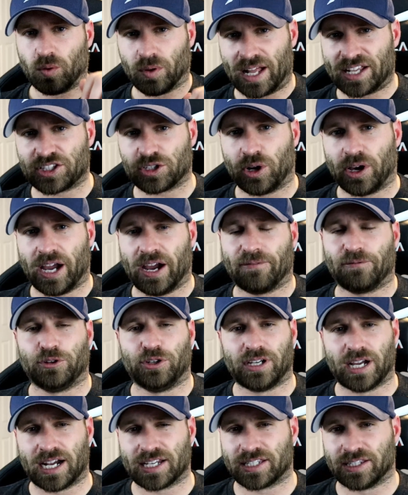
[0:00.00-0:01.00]
Well, that's all I have for
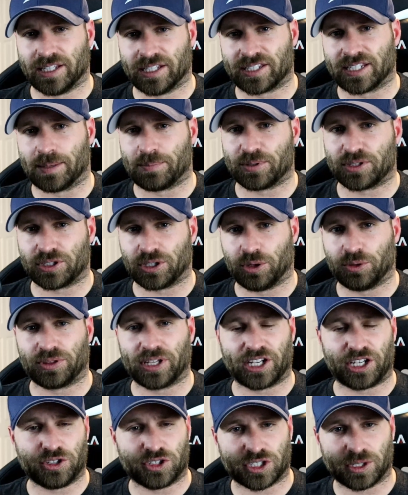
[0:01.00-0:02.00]
you guys in this episode.
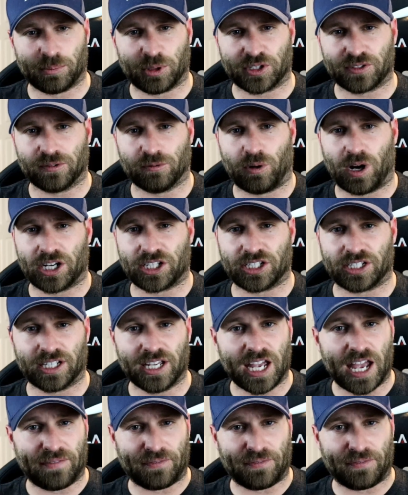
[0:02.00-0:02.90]
Thank you so much for watching.